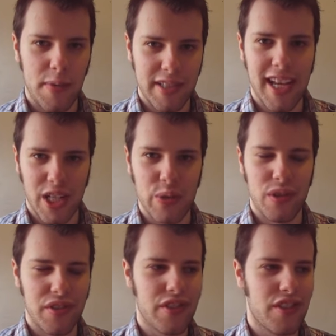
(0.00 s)

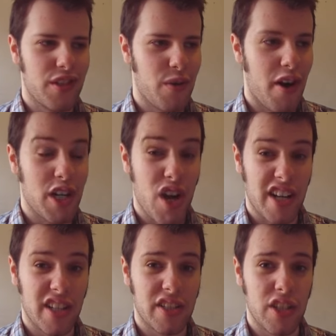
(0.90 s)
homosexuals who are
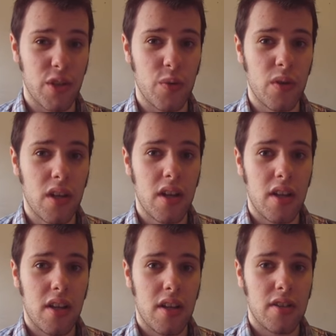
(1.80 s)
attracted to
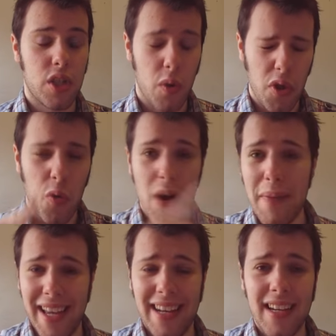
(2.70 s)
other
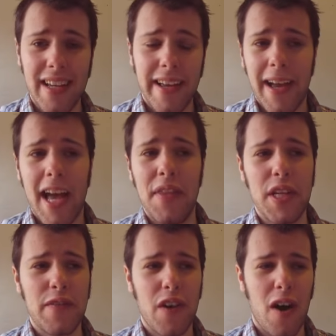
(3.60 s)
women, and
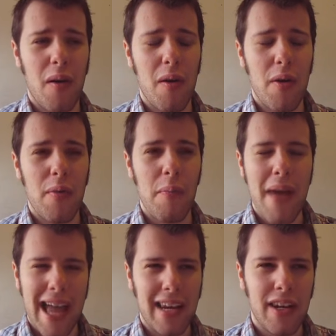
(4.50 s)
then you've got
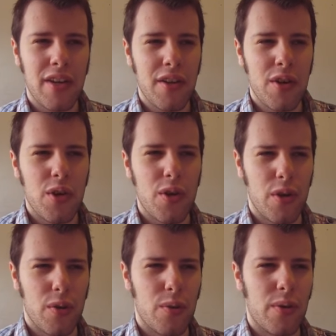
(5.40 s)
men
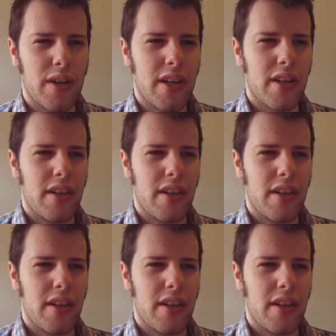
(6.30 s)
who